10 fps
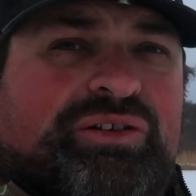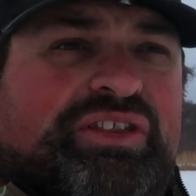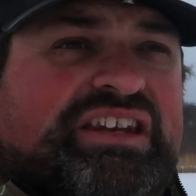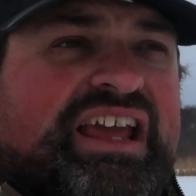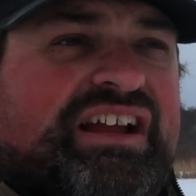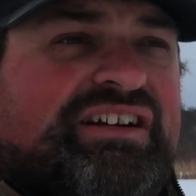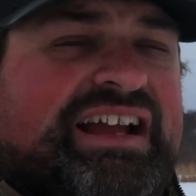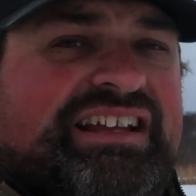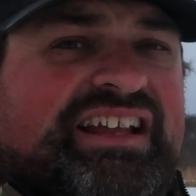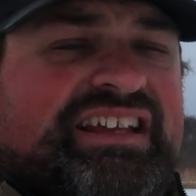throughout the day,
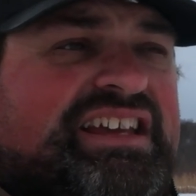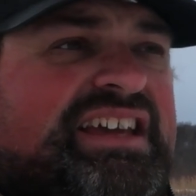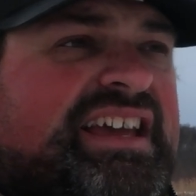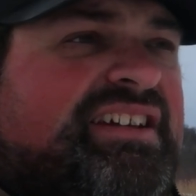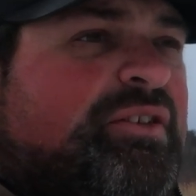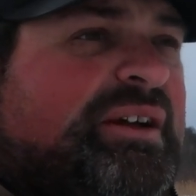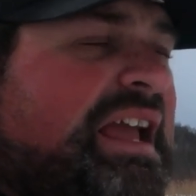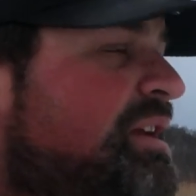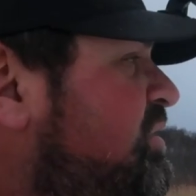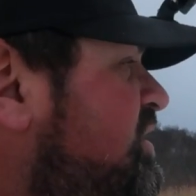right? Like even though I
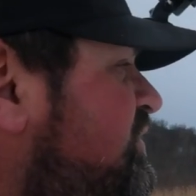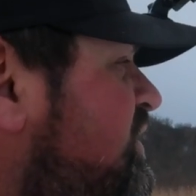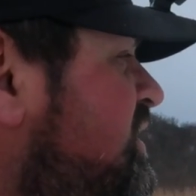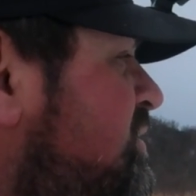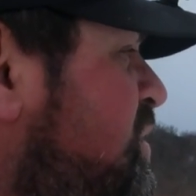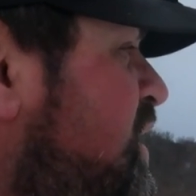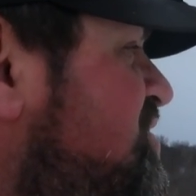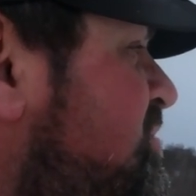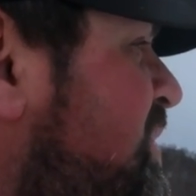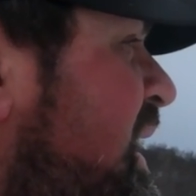came here for
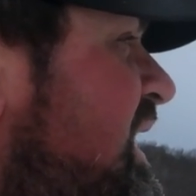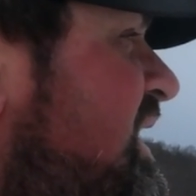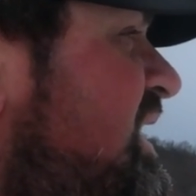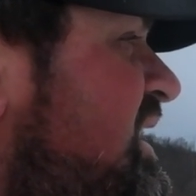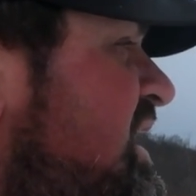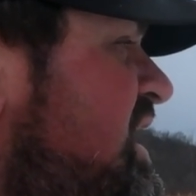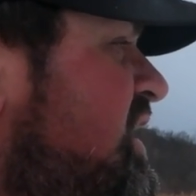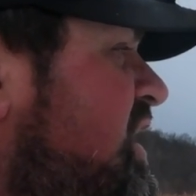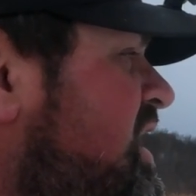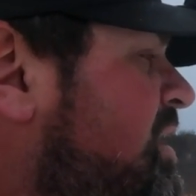perch and pike,
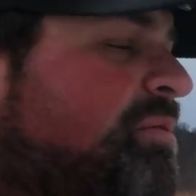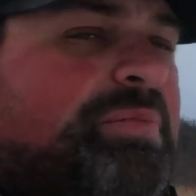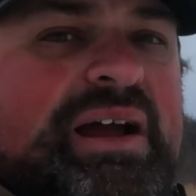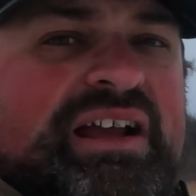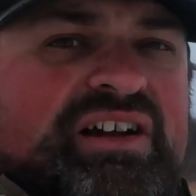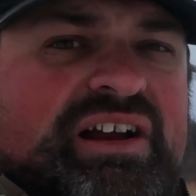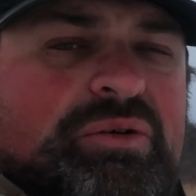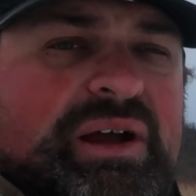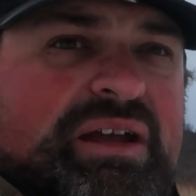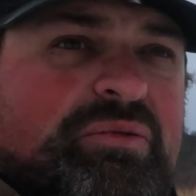got a couple pike right
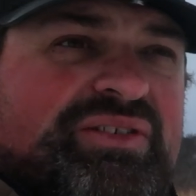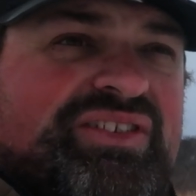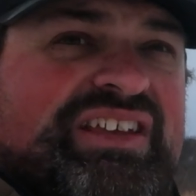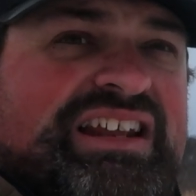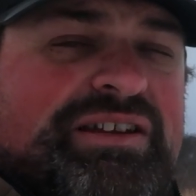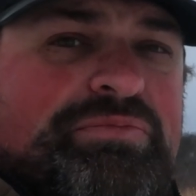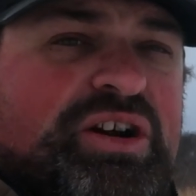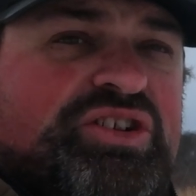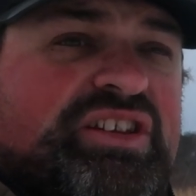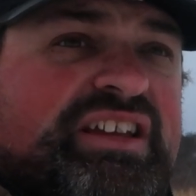away, wasn't seeing any
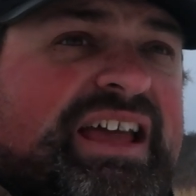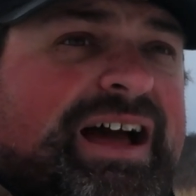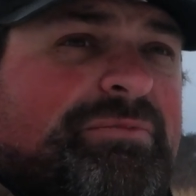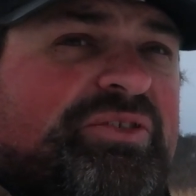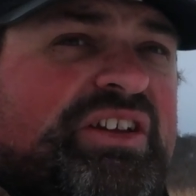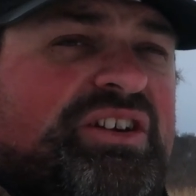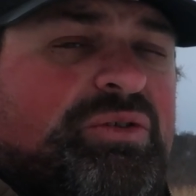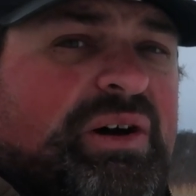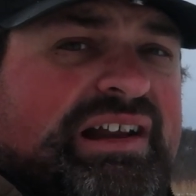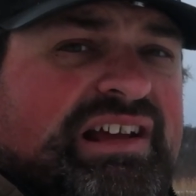perch on the cameras. Like, you
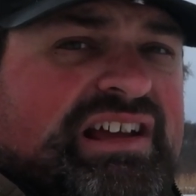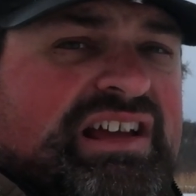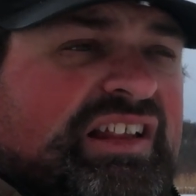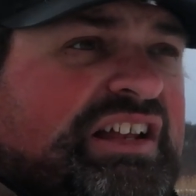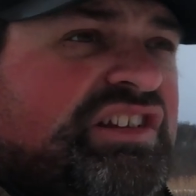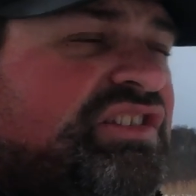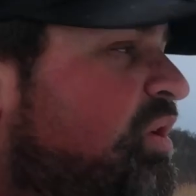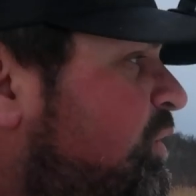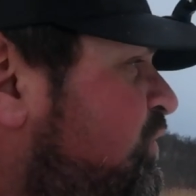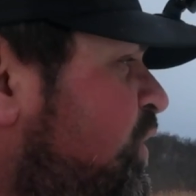know what? Let's
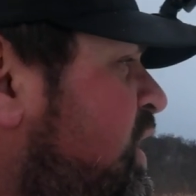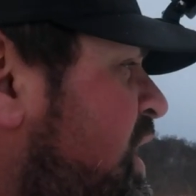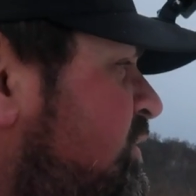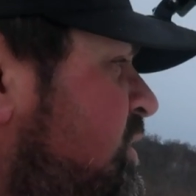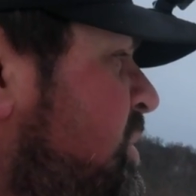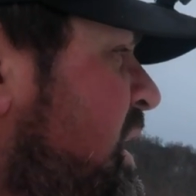just go full out for